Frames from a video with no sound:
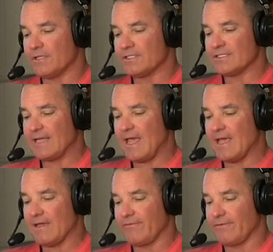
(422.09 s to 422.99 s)

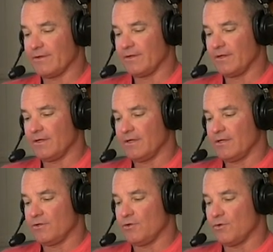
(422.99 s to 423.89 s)
save
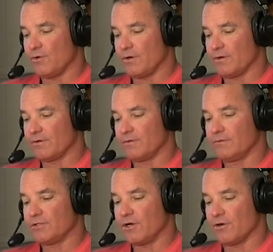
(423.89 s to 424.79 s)
your
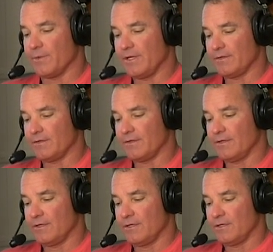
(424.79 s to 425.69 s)
tournament.
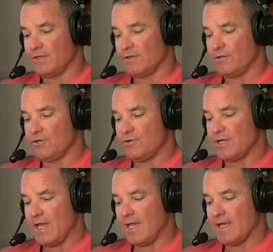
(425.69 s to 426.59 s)
You
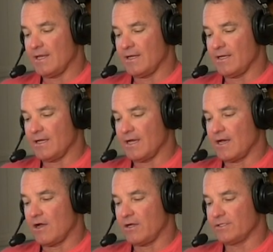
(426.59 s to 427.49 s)
can
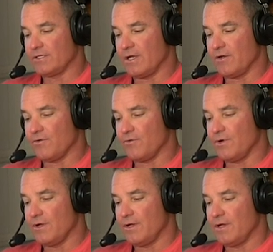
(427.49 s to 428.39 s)

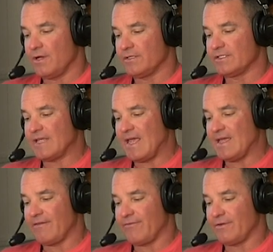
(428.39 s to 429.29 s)
also
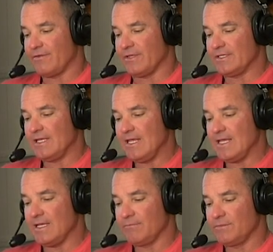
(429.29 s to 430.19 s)
save the
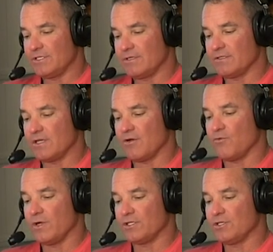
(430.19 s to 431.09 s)
teams. So
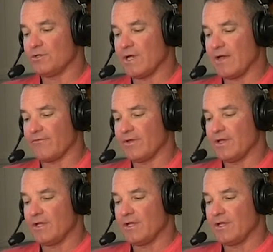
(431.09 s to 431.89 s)
once you have